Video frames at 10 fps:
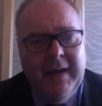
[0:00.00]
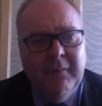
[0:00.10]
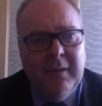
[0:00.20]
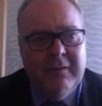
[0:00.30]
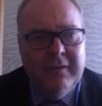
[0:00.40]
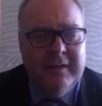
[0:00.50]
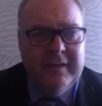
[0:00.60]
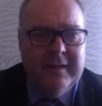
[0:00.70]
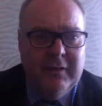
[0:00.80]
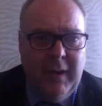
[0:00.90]
We've visited
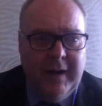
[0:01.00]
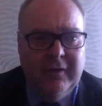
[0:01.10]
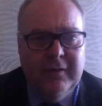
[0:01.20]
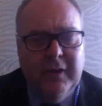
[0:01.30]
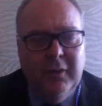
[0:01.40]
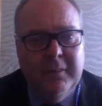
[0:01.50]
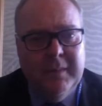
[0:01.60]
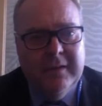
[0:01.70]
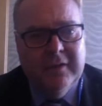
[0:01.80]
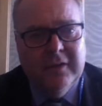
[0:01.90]
Westville, we've
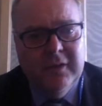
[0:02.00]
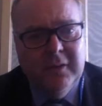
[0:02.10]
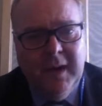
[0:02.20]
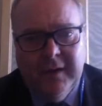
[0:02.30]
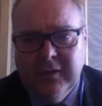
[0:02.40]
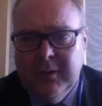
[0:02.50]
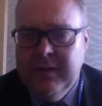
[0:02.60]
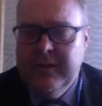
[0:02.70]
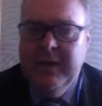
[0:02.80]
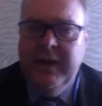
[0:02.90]
been to
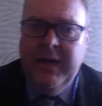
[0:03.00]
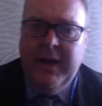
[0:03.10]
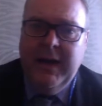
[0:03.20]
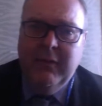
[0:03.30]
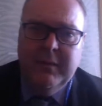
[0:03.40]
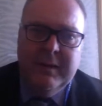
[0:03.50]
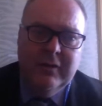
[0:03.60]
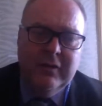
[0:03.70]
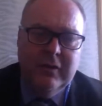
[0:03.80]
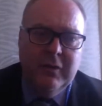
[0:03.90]
Asquith, and we've been
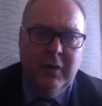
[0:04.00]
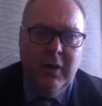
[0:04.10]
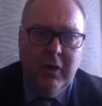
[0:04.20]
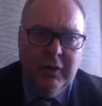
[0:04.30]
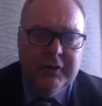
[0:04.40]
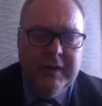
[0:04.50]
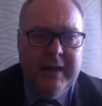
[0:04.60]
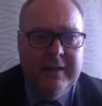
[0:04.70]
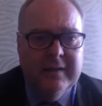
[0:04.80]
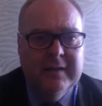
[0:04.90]
to All
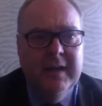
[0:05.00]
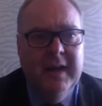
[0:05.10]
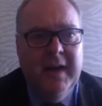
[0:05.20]
Saints.